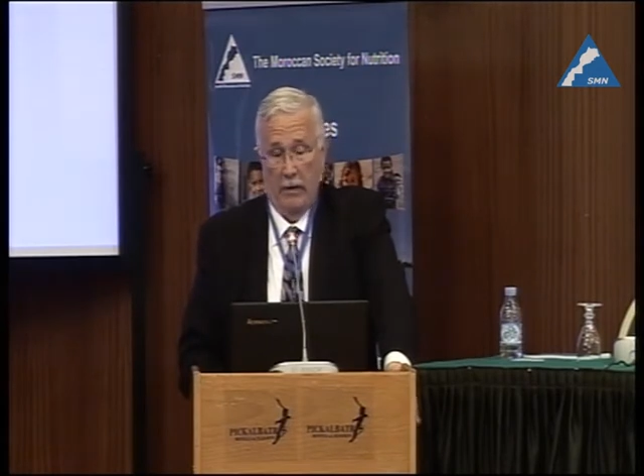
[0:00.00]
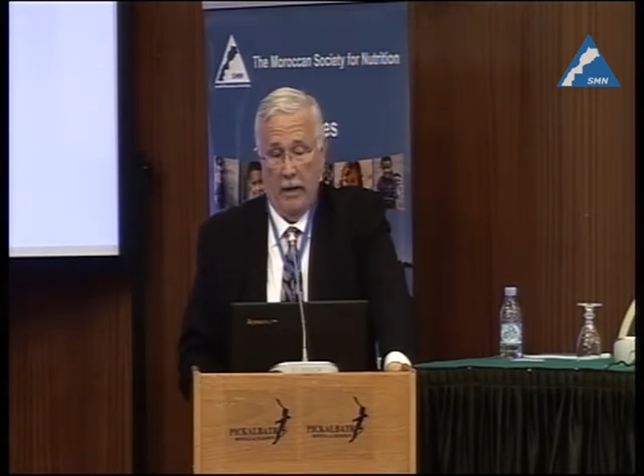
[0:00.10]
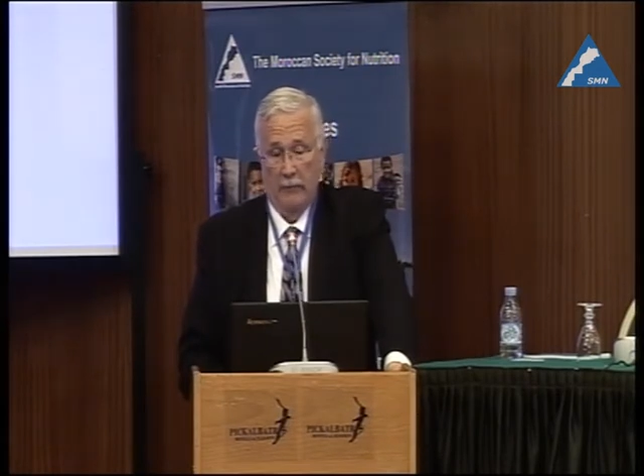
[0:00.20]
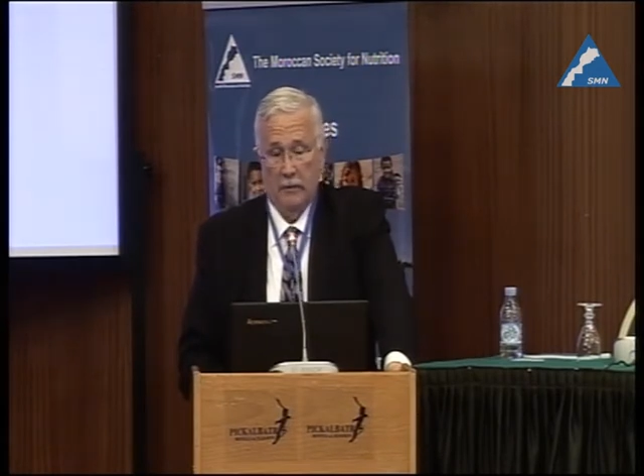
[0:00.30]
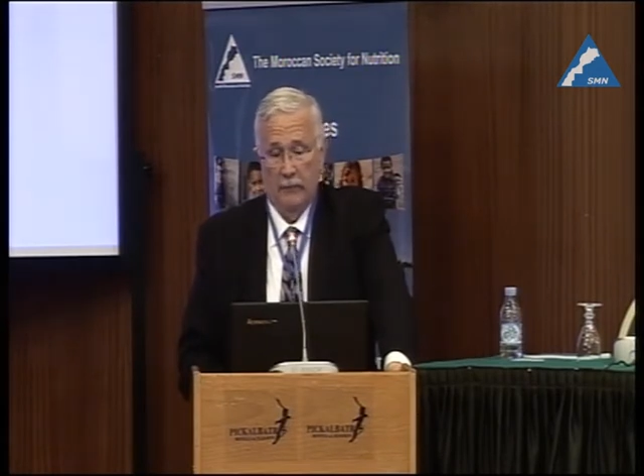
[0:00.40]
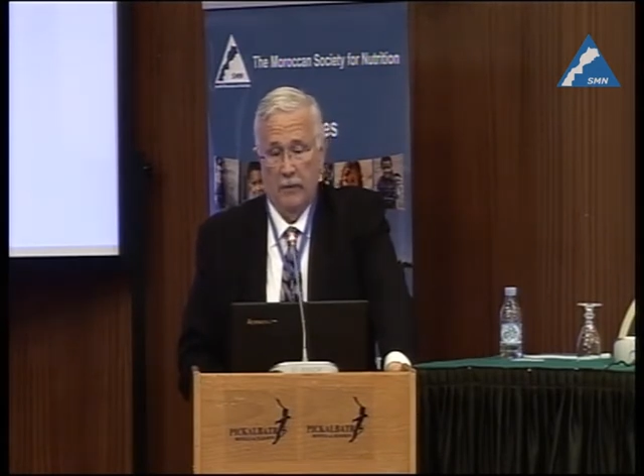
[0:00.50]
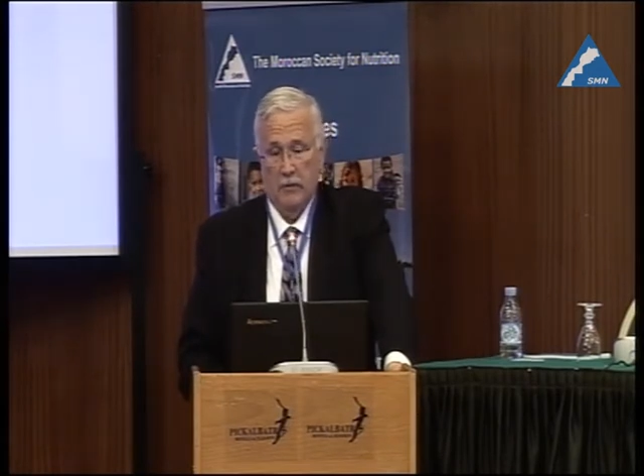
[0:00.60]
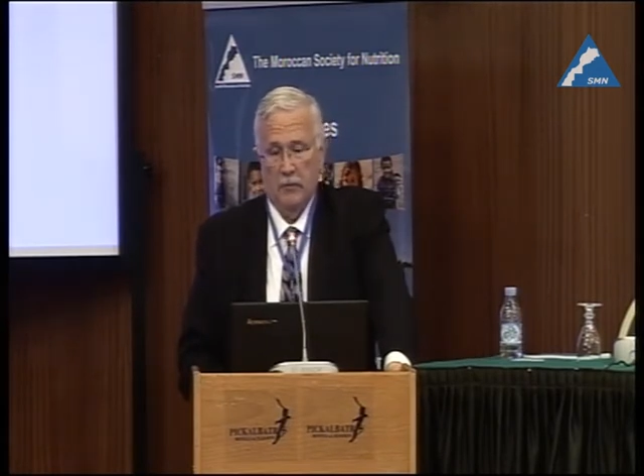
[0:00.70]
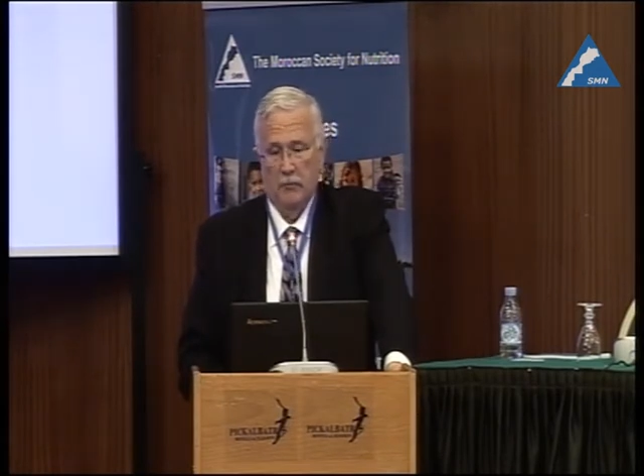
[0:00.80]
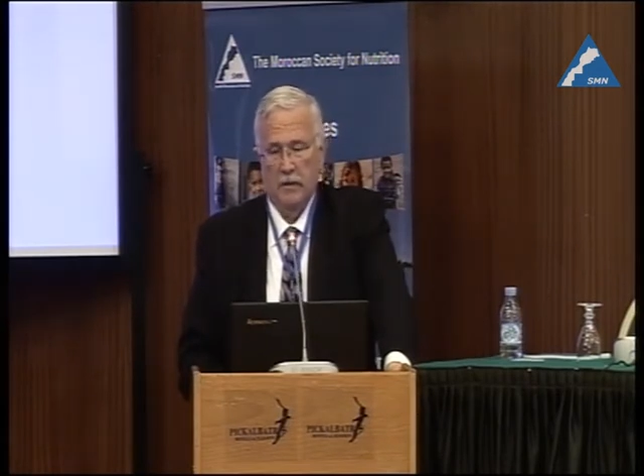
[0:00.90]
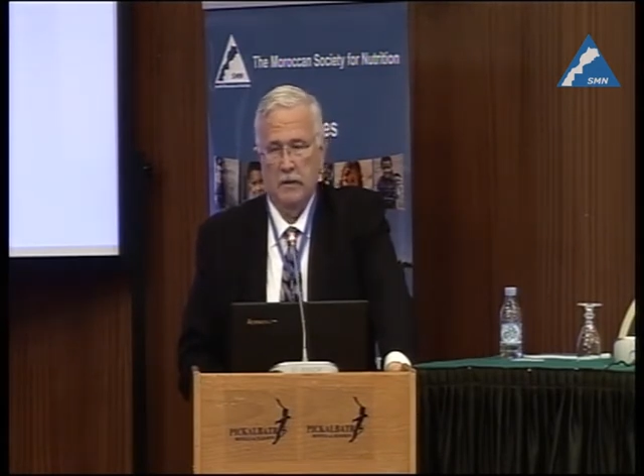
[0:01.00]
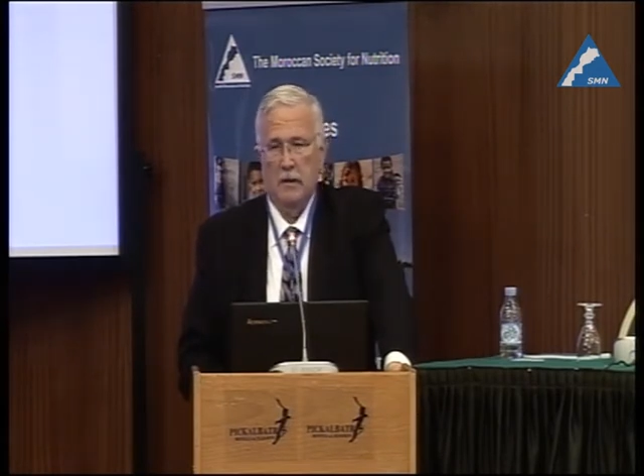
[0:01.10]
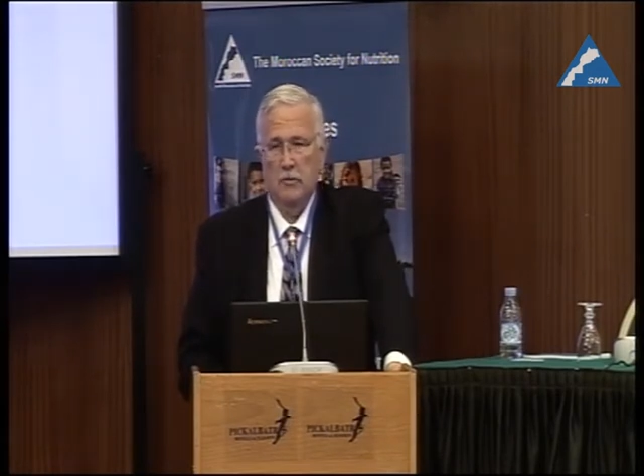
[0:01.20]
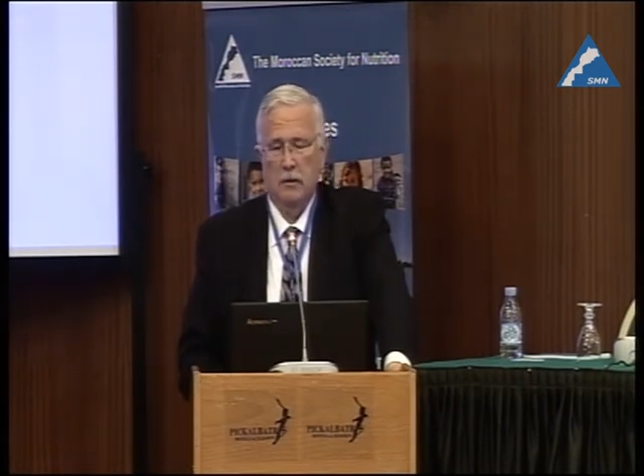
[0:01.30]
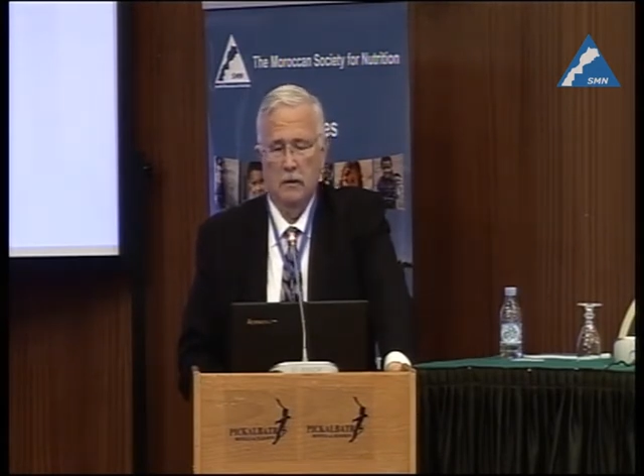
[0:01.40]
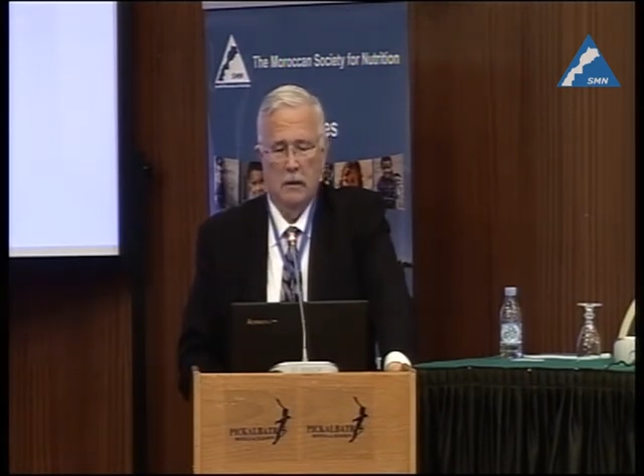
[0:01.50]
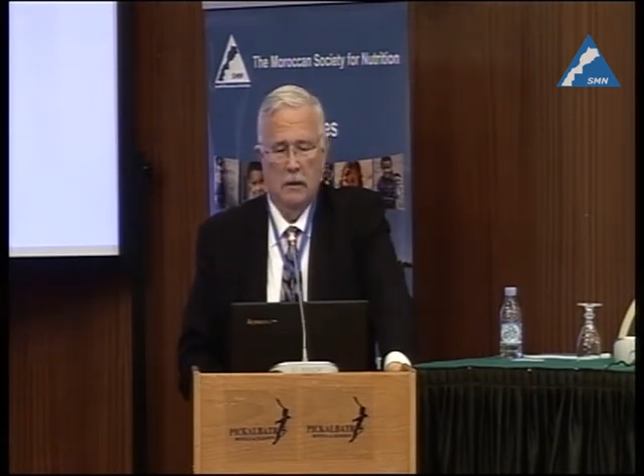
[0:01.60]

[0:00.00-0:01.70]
have sufficient precision